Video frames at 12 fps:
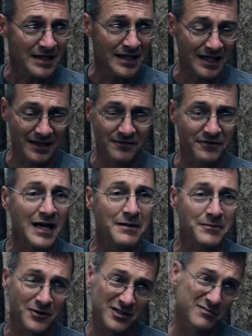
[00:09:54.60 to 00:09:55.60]
and the
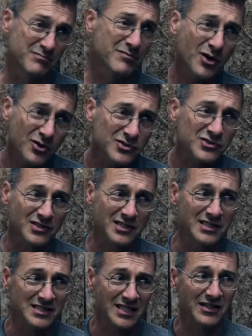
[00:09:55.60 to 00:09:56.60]
fiber is
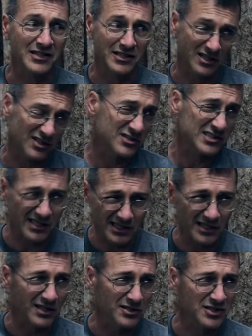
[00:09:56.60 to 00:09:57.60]
mostly cellulose
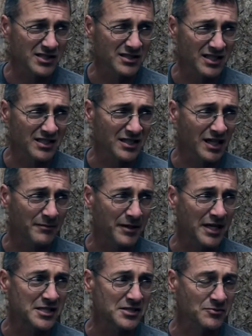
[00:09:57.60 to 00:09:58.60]
in
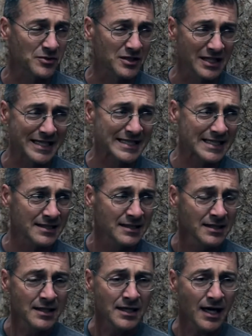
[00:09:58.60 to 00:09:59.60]
combination with lignin.
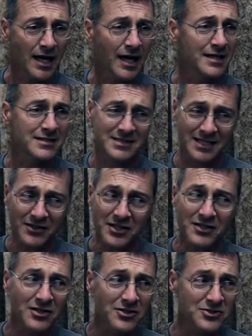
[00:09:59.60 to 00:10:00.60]

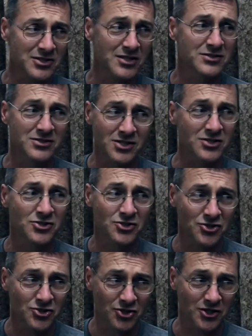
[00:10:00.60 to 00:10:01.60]
Cellulose is just
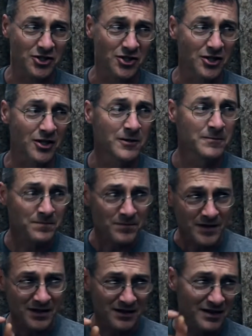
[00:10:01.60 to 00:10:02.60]
sugar
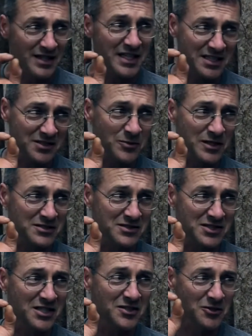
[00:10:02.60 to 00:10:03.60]
linked with a
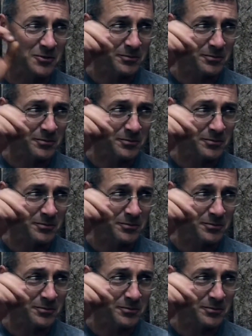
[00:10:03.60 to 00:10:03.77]
single